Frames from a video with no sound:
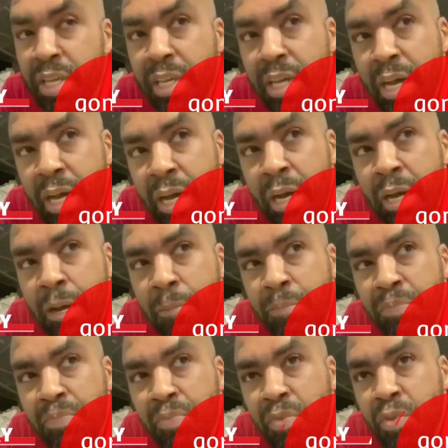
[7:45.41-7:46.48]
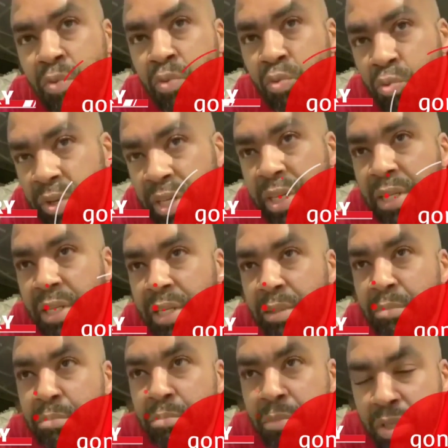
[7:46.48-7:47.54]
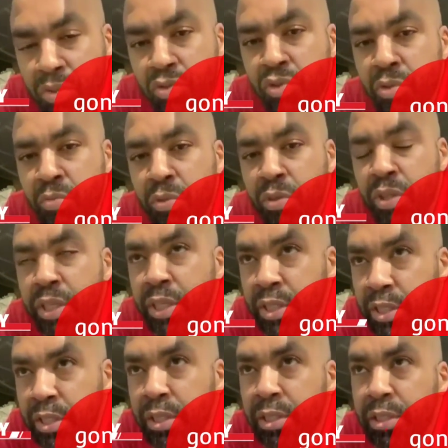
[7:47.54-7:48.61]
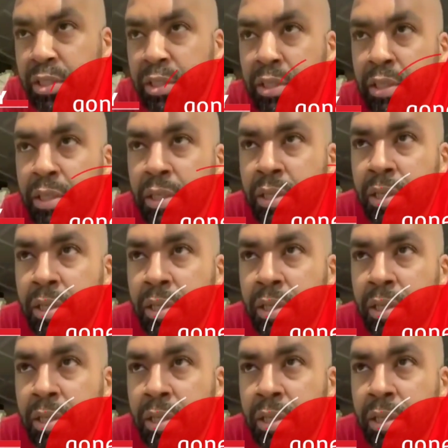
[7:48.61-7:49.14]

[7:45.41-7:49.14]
They are really miserable, hurt